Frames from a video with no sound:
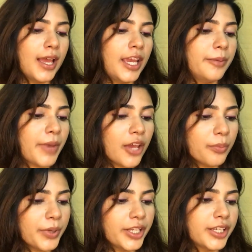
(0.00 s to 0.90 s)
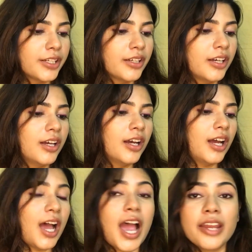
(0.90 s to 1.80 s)
In my opinion,
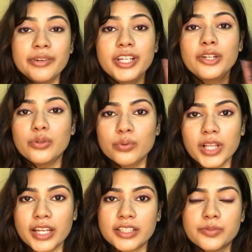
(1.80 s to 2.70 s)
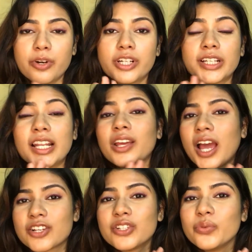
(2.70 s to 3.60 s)
I really do like this product and I
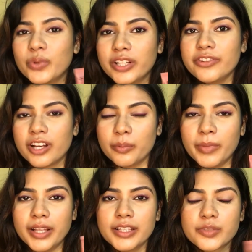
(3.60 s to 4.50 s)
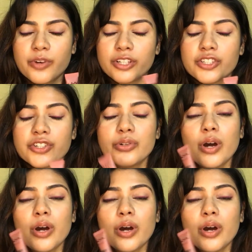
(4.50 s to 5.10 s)
actually will recommend this product to you.